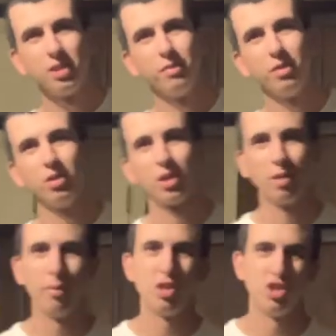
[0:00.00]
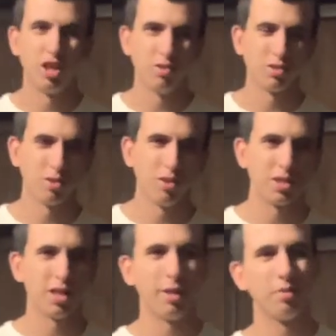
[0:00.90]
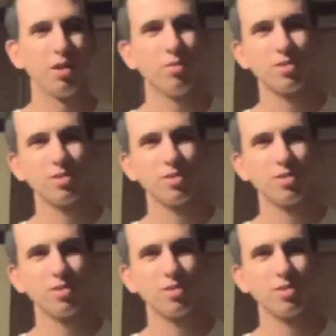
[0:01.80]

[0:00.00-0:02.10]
if you look on my channel, it was a long time ago,